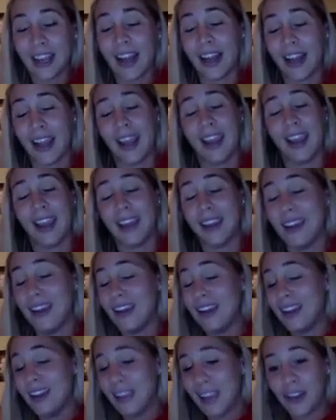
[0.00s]
And I
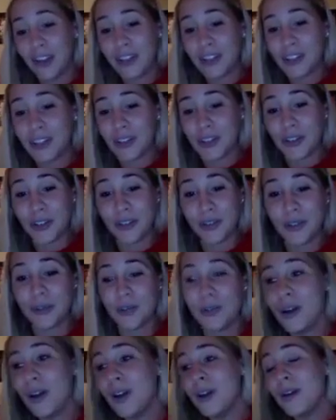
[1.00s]
guarantee
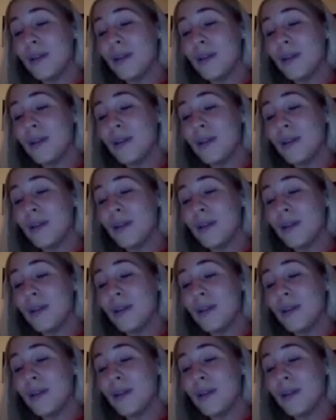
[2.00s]
you,